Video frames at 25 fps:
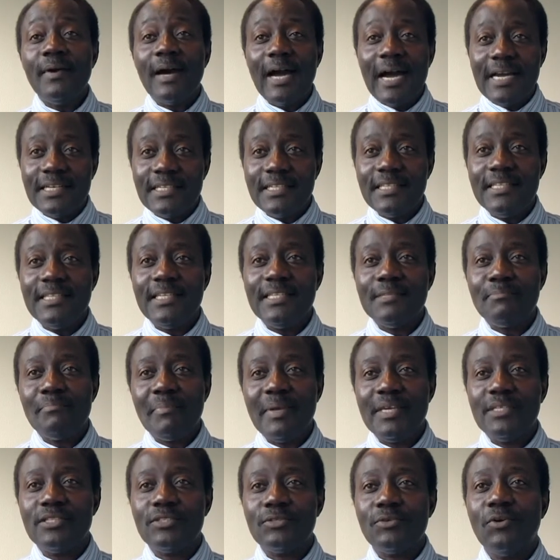at their
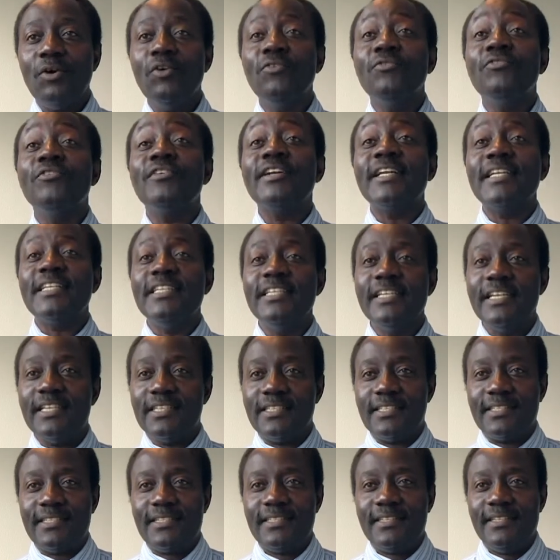pace of
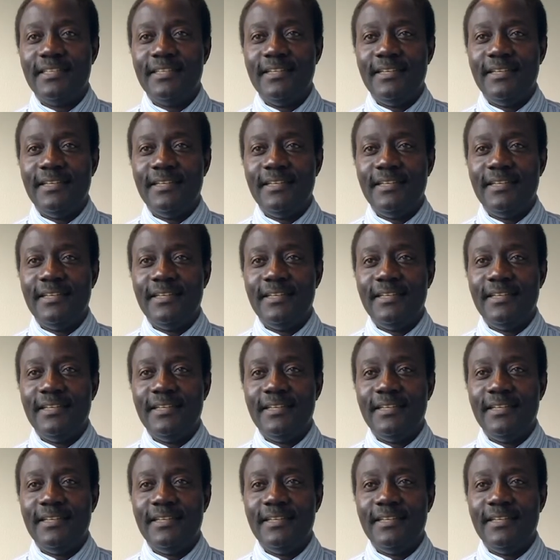readiness.